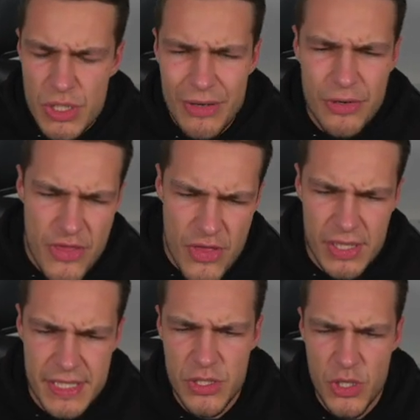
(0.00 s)
around
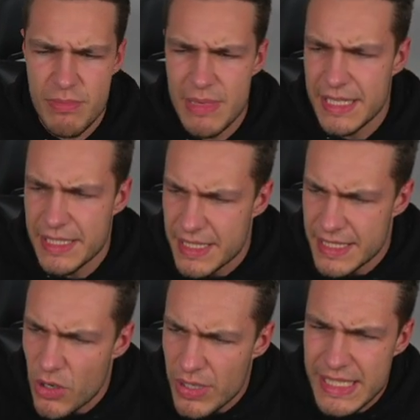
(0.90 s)
32 million to
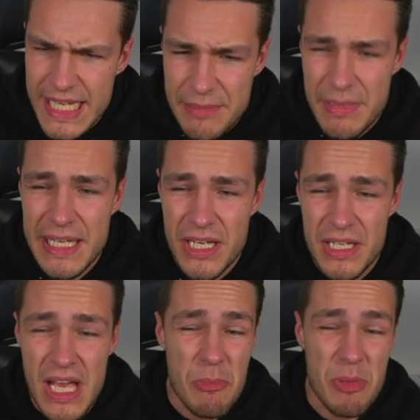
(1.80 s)
19
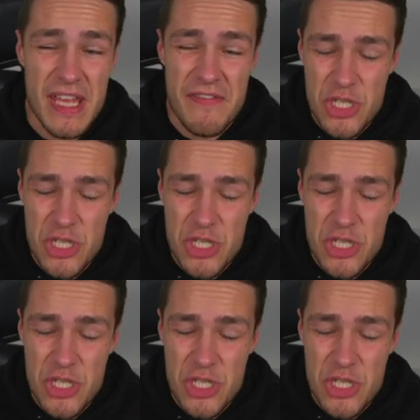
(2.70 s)
million, but they've